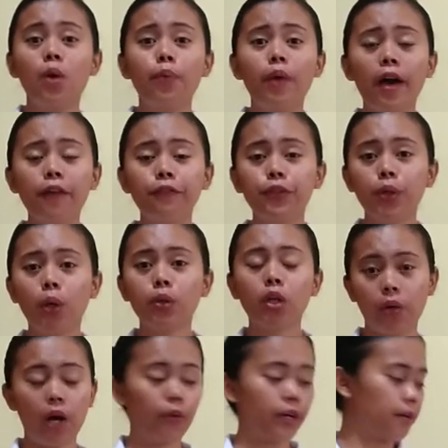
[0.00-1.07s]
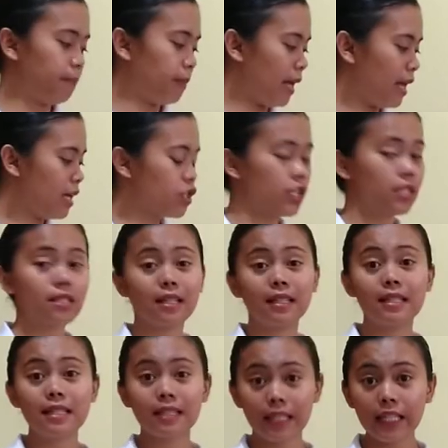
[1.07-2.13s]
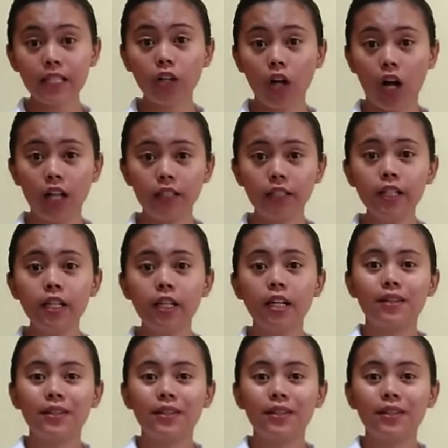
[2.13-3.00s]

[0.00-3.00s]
we have to note our patient's skin color,